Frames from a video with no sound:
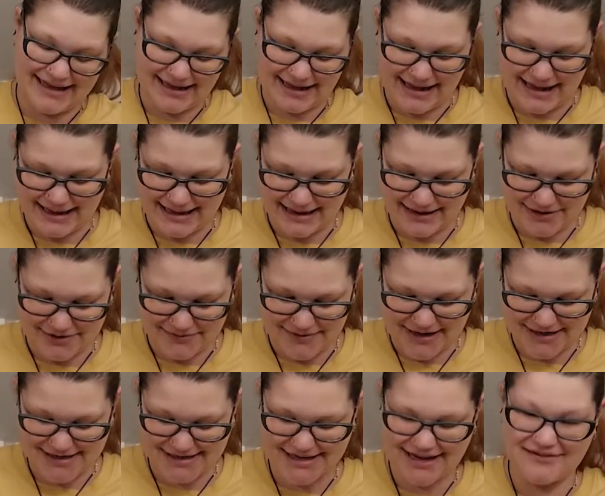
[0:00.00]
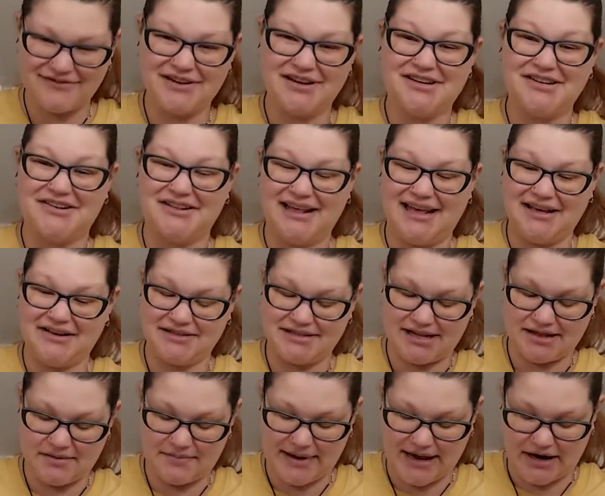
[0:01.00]
I just have to do the heels
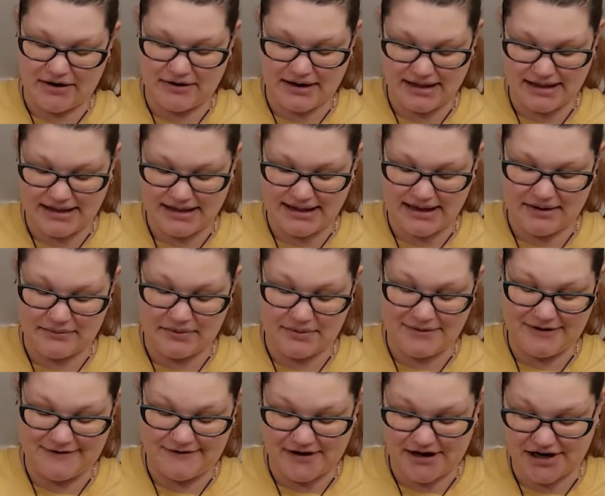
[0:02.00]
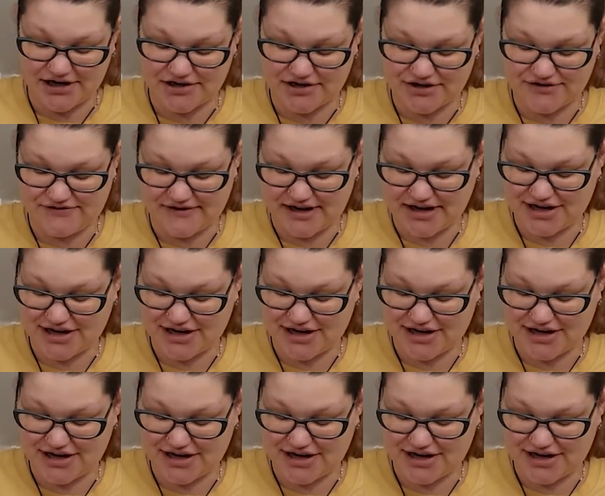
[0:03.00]
on the pair and then they will be finished.